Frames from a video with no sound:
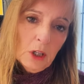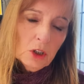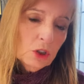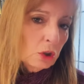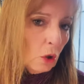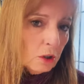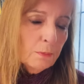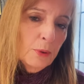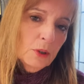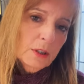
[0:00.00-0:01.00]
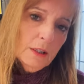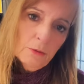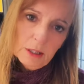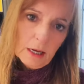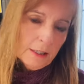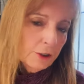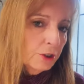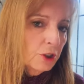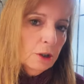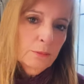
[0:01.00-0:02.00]
start building
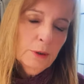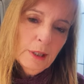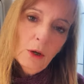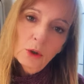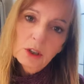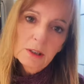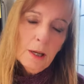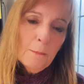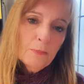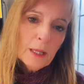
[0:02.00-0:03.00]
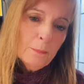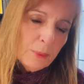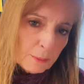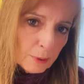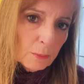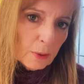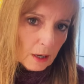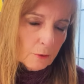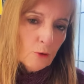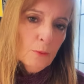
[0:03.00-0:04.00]
relationships, because people
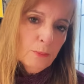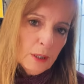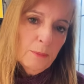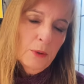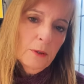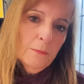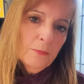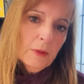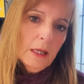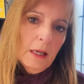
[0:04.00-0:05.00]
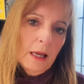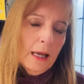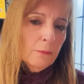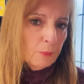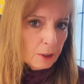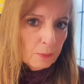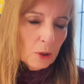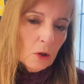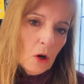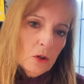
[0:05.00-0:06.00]
buy from people. And
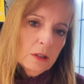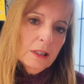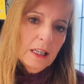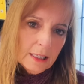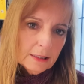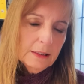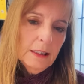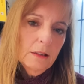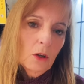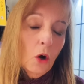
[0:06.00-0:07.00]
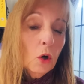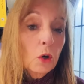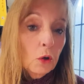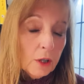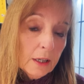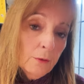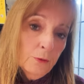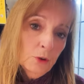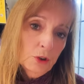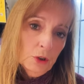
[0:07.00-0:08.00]
people on LinkedIn are looking
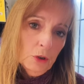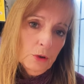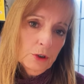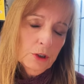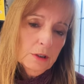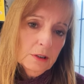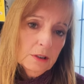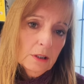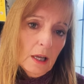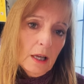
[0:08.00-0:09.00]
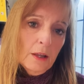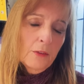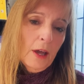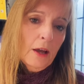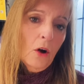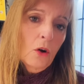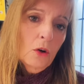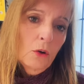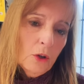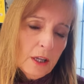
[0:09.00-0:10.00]
for solutions. They are
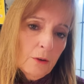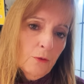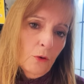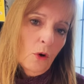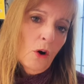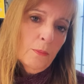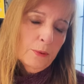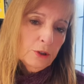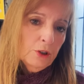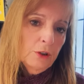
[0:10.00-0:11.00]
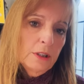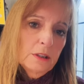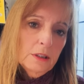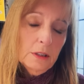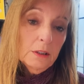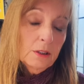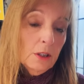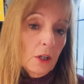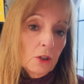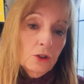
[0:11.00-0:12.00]
looking for opportunities
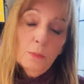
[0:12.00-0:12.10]
to